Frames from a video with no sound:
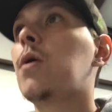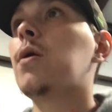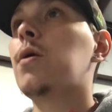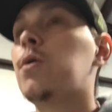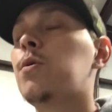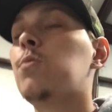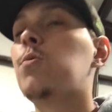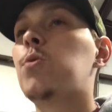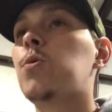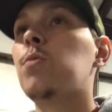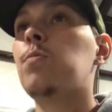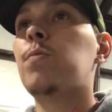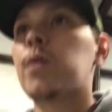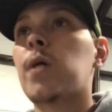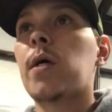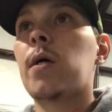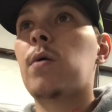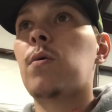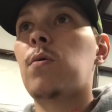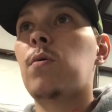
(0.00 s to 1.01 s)
a YouTube
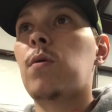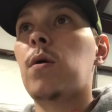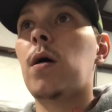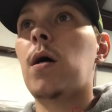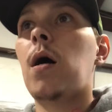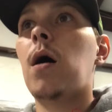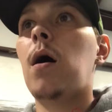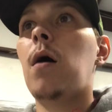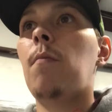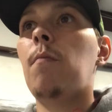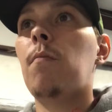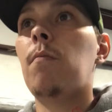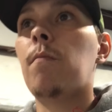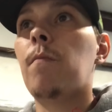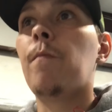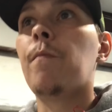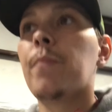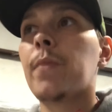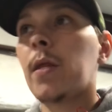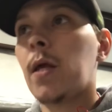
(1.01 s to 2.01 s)
channel,
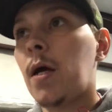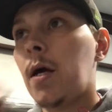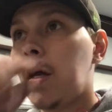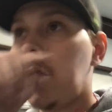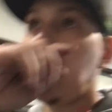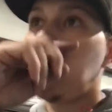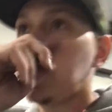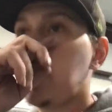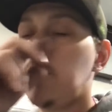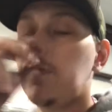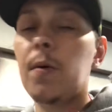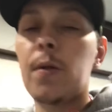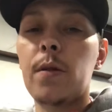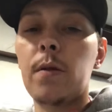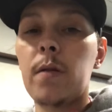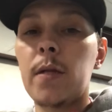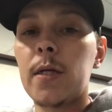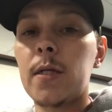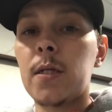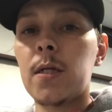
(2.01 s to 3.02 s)
and I'll give you the
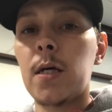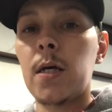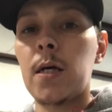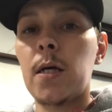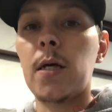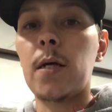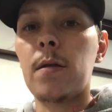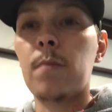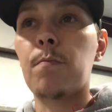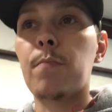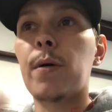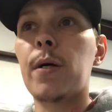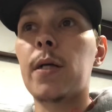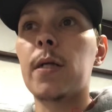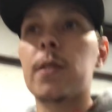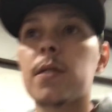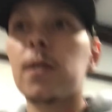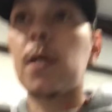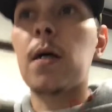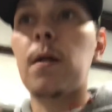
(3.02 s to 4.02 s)
link to it, but
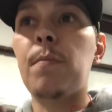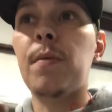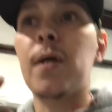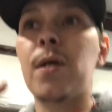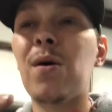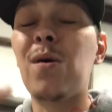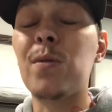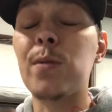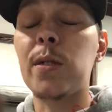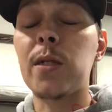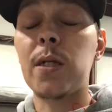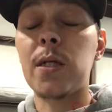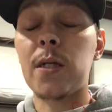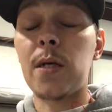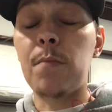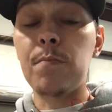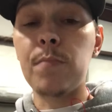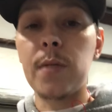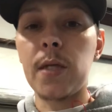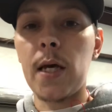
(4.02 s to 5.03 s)
it's going to be called
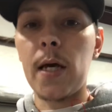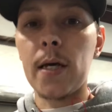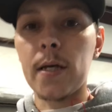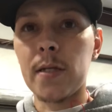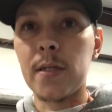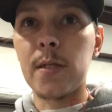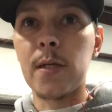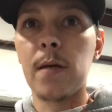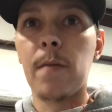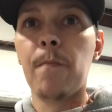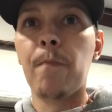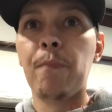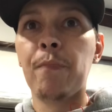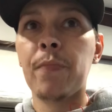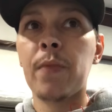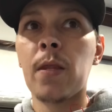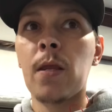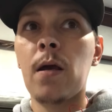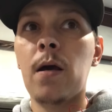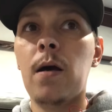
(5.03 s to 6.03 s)
Simtex,
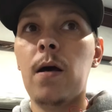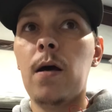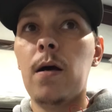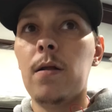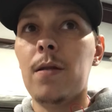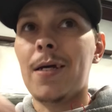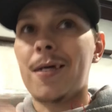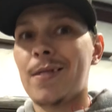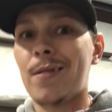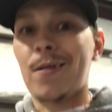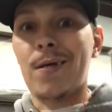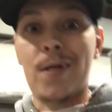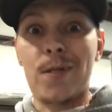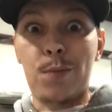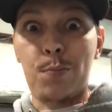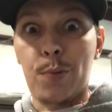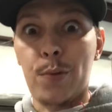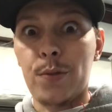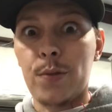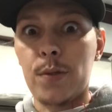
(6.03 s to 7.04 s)
like the
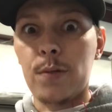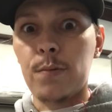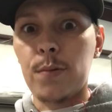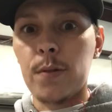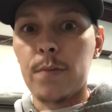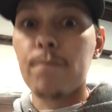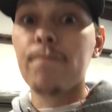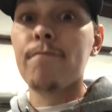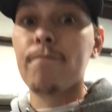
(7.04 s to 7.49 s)
explosives.